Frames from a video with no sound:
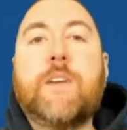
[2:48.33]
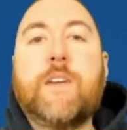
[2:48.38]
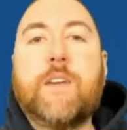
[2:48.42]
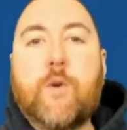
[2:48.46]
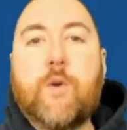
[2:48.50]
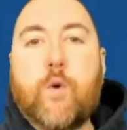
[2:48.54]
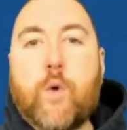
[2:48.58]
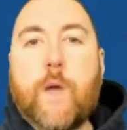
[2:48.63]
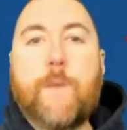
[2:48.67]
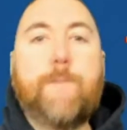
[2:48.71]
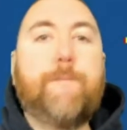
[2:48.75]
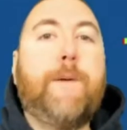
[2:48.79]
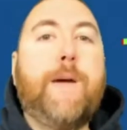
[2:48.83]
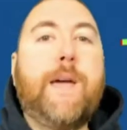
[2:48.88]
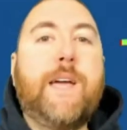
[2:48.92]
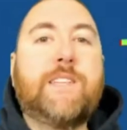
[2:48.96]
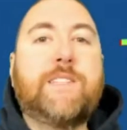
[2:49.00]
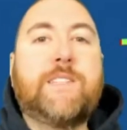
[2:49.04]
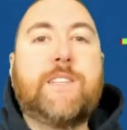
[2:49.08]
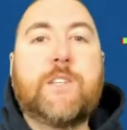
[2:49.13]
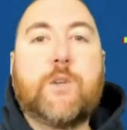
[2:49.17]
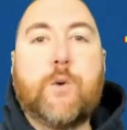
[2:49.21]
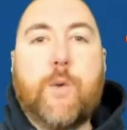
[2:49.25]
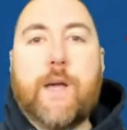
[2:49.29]
quick
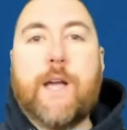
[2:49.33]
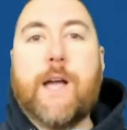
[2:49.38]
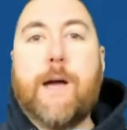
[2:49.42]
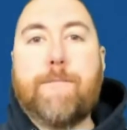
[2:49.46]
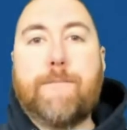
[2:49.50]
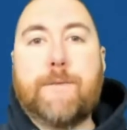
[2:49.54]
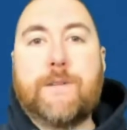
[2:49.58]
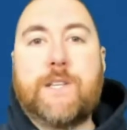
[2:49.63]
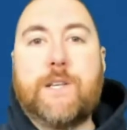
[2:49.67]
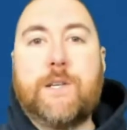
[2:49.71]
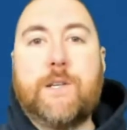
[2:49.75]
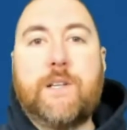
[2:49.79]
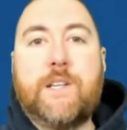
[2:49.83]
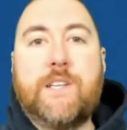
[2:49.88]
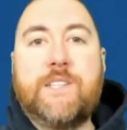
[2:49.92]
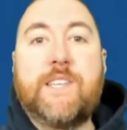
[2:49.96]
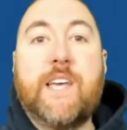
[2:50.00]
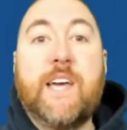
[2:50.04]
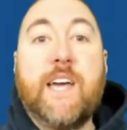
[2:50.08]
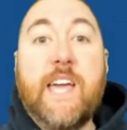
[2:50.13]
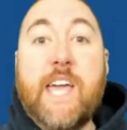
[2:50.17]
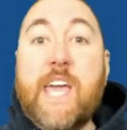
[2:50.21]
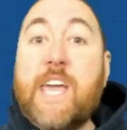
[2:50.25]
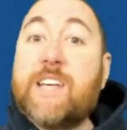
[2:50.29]
passes, quick opportunities,
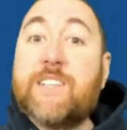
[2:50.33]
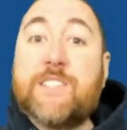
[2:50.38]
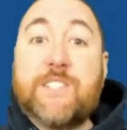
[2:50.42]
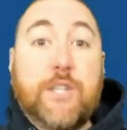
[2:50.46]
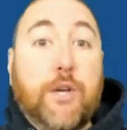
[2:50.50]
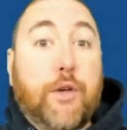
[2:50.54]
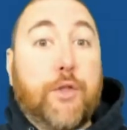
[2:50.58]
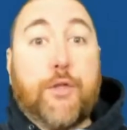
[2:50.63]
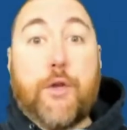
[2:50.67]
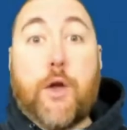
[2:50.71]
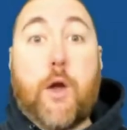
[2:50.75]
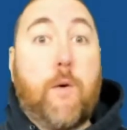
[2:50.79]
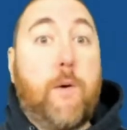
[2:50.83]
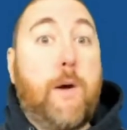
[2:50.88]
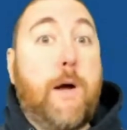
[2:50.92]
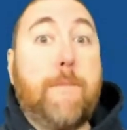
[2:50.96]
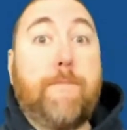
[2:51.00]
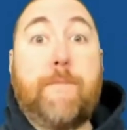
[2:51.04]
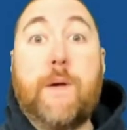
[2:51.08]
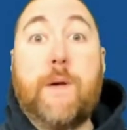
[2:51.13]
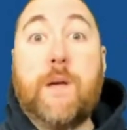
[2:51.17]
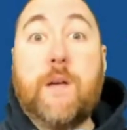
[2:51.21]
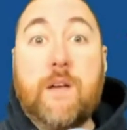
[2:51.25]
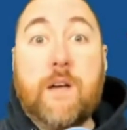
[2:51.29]
he could still throw
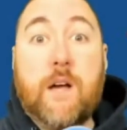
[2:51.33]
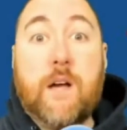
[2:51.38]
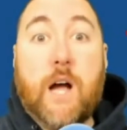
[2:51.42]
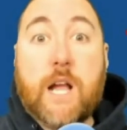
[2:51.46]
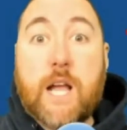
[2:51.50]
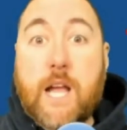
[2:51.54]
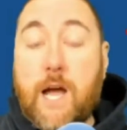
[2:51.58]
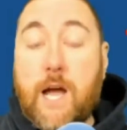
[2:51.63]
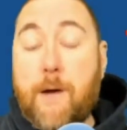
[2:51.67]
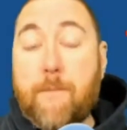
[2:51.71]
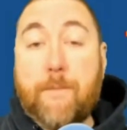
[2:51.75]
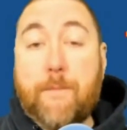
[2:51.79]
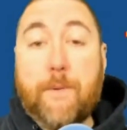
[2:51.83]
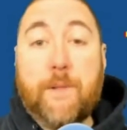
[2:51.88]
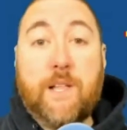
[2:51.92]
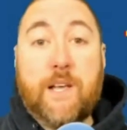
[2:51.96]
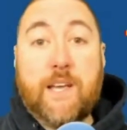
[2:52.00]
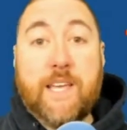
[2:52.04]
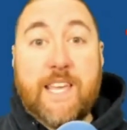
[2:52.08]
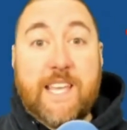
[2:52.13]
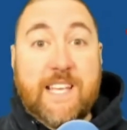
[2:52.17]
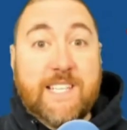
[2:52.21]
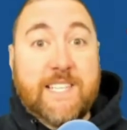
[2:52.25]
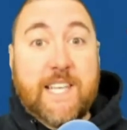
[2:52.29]
up a couple
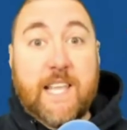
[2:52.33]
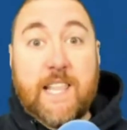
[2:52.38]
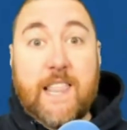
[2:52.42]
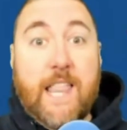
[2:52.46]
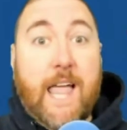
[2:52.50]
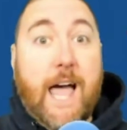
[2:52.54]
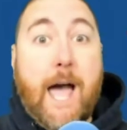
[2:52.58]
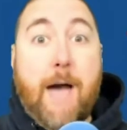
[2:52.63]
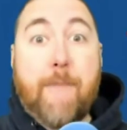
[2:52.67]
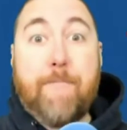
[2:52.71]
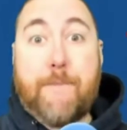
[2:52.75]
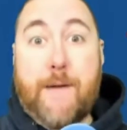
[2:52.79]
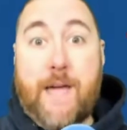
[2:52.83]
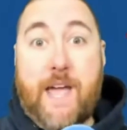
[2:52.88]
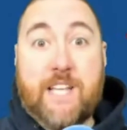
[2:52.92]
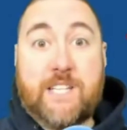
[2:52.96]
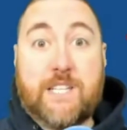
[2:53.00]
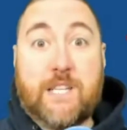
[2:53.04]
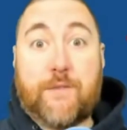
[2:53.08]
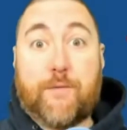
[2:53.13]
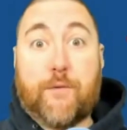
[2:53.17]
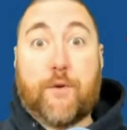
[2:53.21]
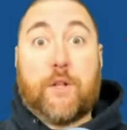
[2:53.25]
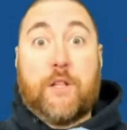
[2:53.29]
of easy lob
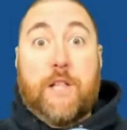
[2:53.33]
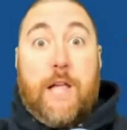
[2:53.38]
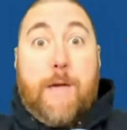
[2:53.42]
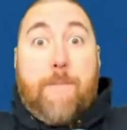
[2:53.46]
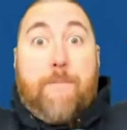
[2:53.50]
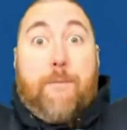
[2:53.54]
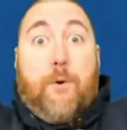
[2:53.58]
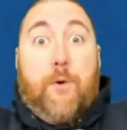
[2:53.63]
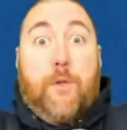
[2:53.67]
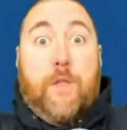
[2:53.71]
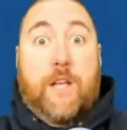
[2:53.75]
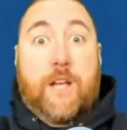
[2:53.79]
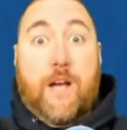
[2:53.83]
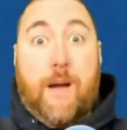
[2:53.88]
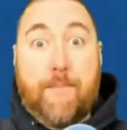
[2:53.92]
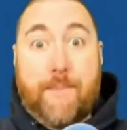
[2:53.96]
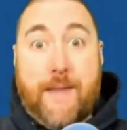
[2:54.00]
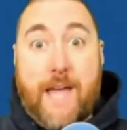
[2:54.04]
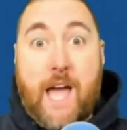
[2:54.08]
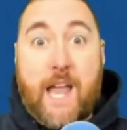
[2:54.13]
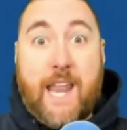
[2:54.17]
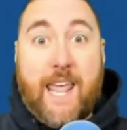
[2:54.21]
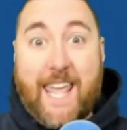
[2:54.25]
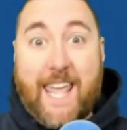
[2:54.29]
passes for Claypool to come
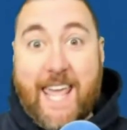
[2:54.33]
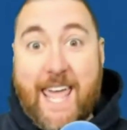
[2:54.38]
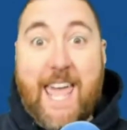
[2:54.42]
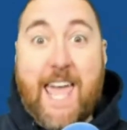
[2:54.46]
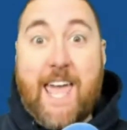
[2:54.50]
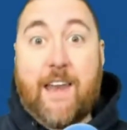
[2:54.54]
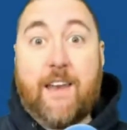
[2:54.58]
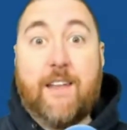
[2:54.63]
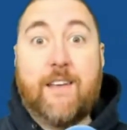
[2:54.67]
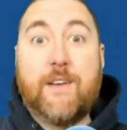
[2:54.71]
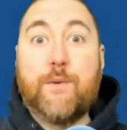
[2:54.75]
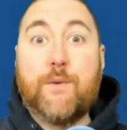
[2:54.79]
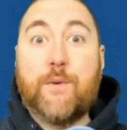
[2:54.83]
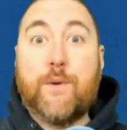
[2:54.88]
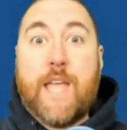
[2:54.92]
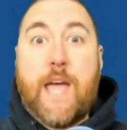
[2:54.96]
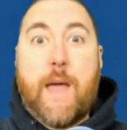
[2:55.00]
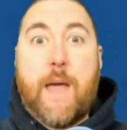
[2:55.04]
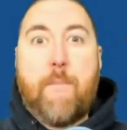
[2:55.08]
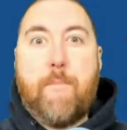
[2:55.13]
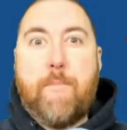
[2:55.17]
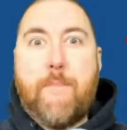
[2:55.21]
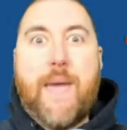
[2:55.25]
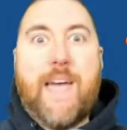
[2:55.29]
down and get with
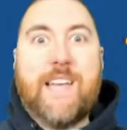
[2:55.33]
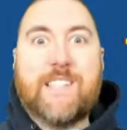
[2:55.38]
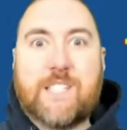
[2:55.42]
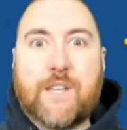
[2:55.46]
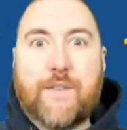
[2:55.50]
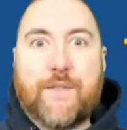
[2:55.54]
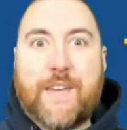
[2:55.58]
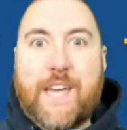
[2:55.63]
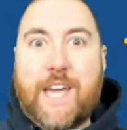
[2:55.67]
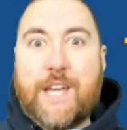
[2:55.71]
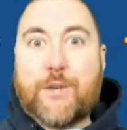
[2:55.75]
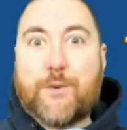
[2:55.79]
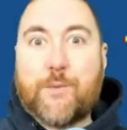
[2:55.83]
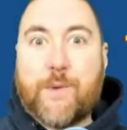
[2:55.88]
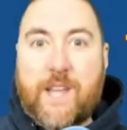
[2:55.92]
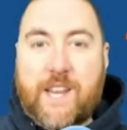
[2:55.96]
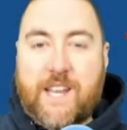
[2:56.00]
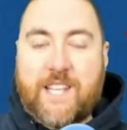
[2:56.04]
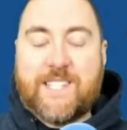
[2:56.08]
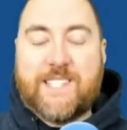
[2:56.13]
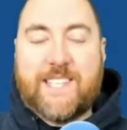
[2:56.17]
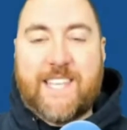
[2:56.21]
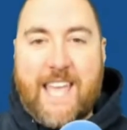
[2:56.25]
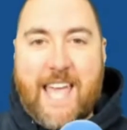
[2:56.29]
that massive catch
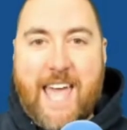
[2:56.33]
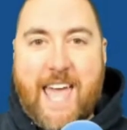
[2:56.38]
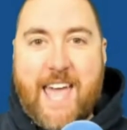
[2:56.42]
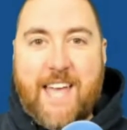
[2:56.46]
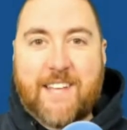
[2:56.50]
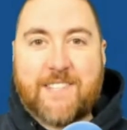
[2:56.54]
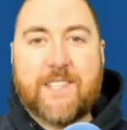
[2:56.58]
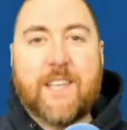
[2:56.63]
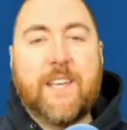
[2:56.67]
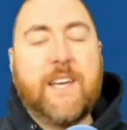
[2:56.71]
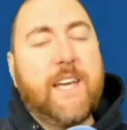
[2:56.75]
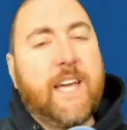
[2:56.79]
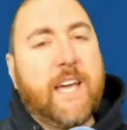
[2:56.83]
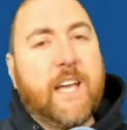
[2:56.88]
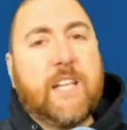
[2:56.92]
radius he has. And